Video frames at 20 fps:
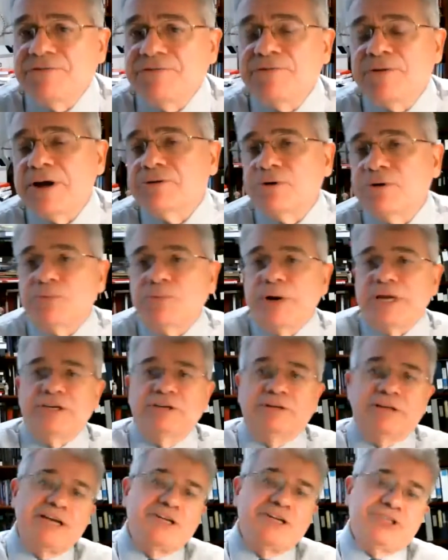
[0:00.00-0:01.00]
federal
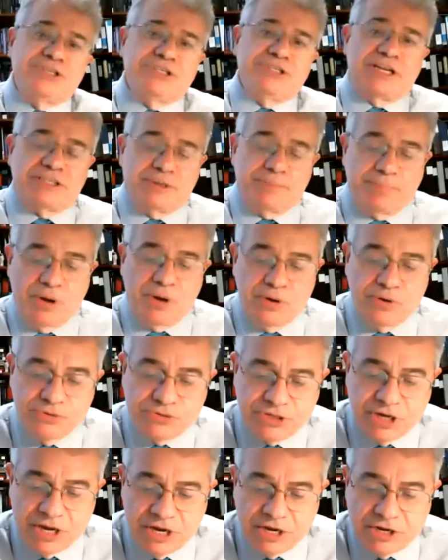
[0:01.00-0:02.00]
regulations as opposed
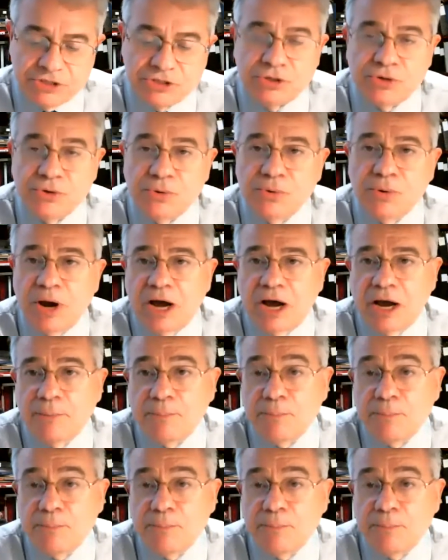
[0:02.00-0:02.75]
to uh,